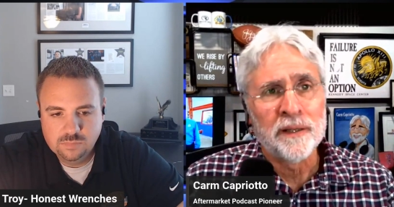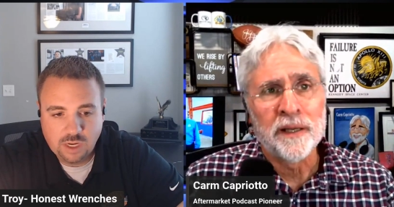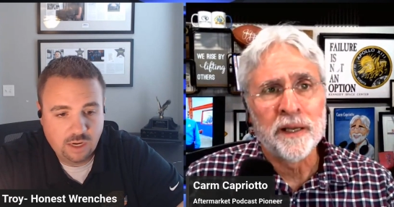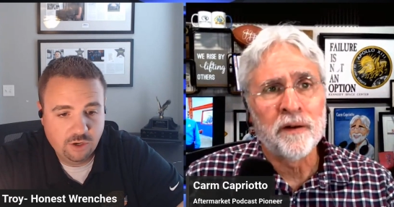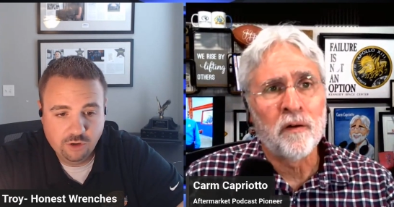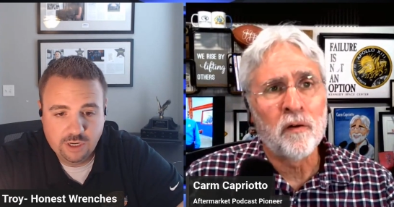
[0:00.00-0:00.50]

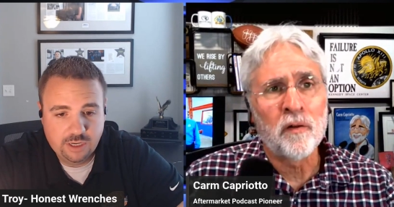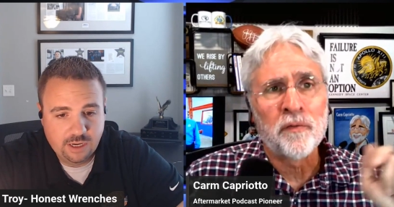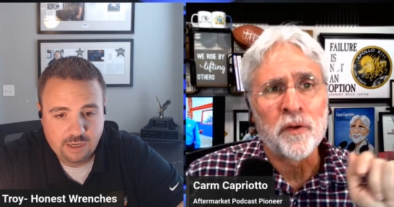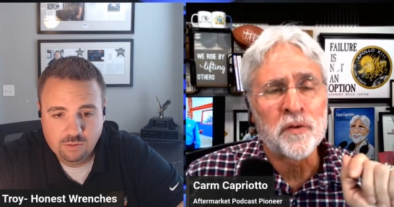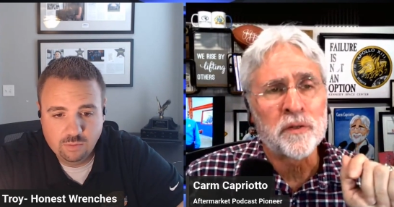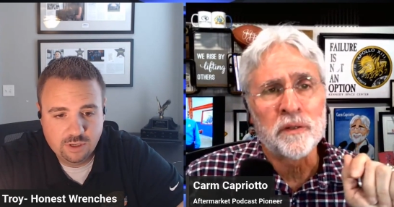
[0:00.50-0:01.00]
Speaker 1: and all of
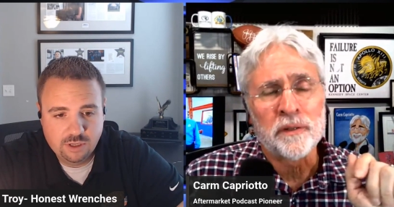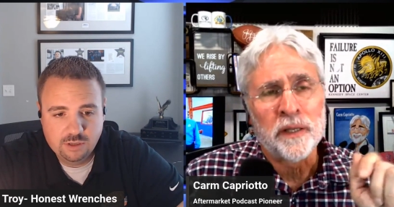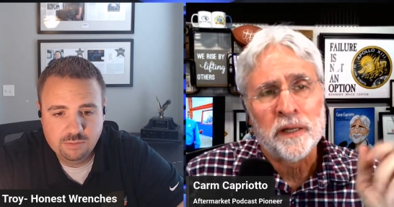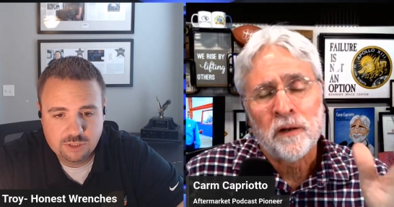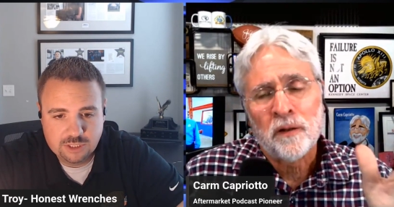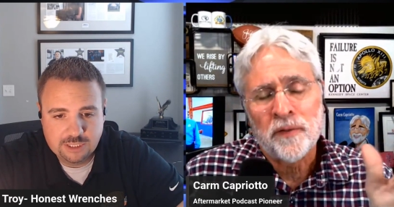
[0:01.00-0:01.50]
the,
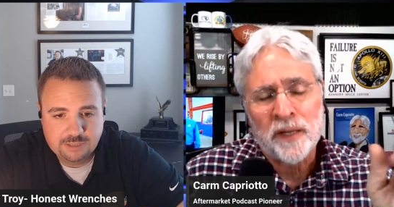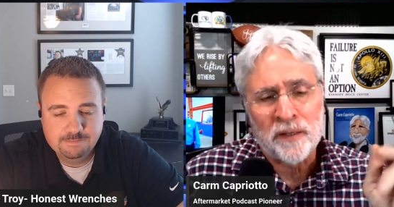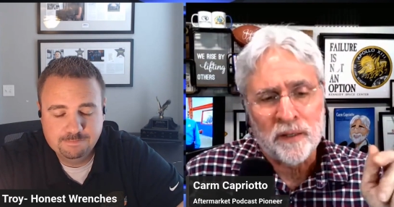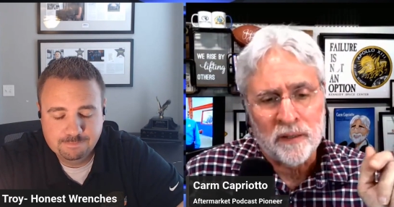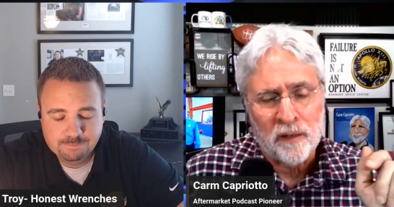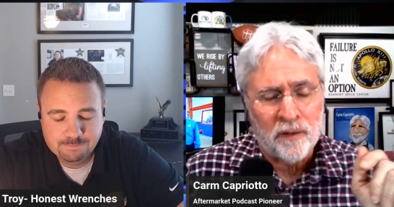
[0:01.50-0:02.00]
and all
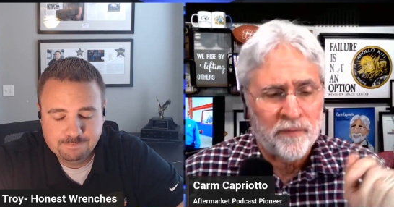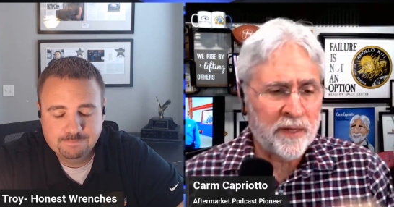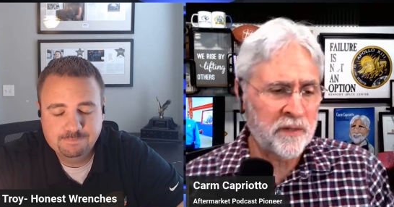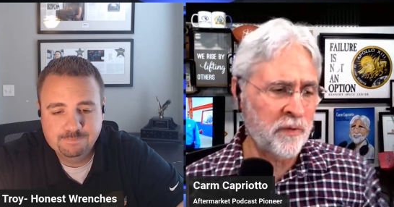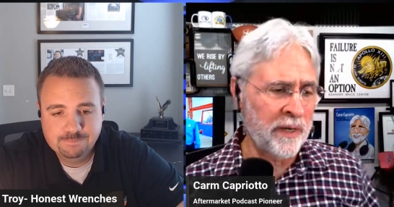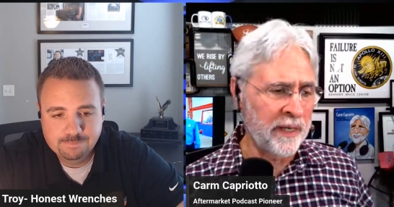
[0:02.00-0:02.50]
that all of
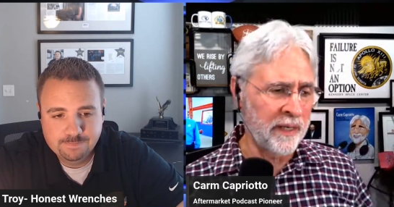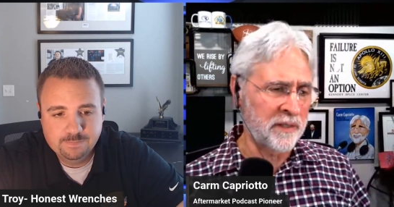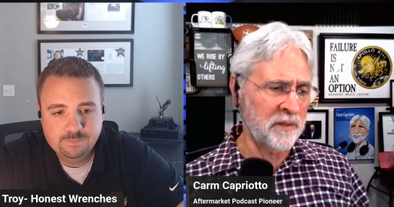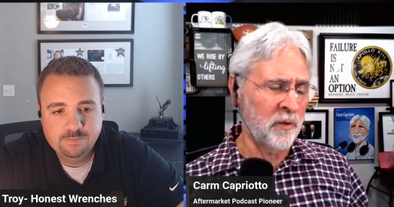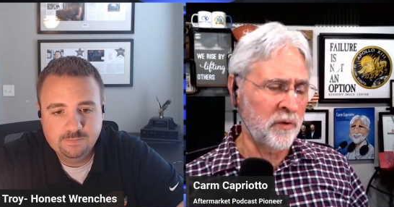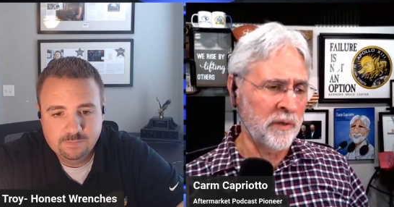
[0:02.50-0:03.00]
that training is
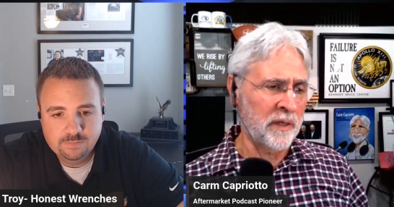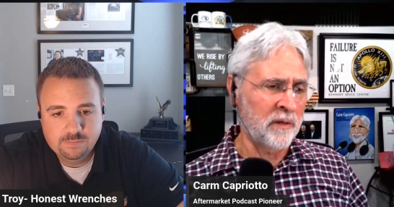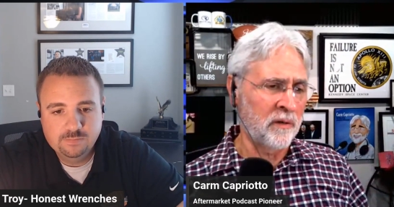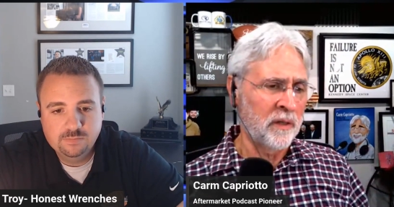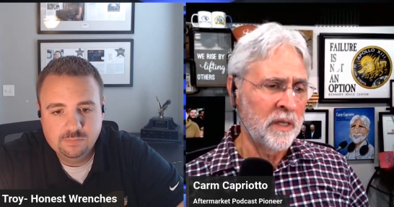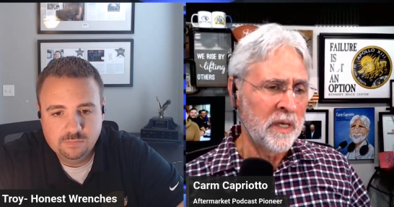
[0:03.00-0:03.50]
so
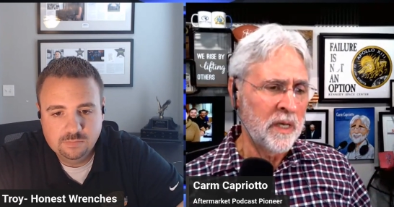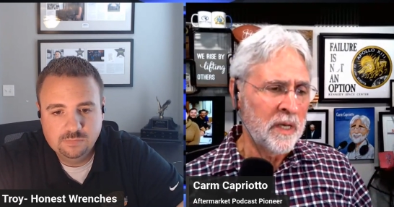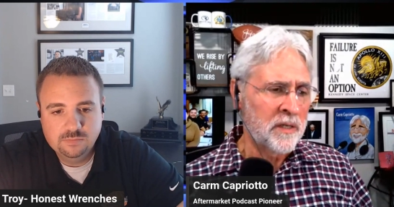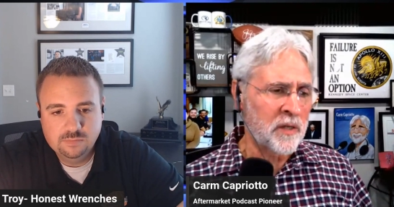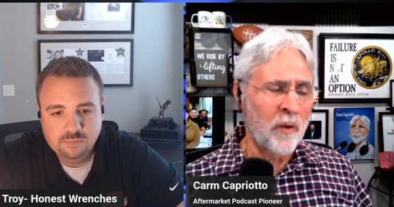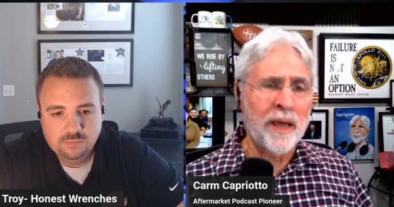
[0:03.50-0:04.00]
critical.
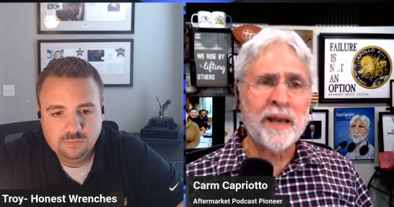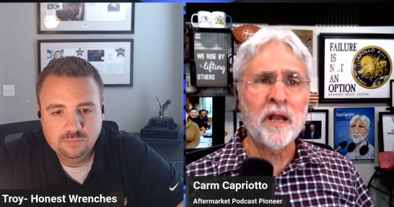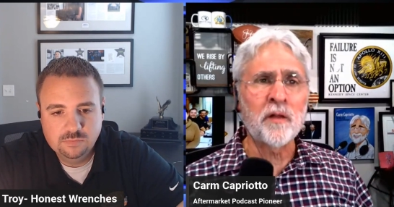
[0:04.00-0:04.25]
So any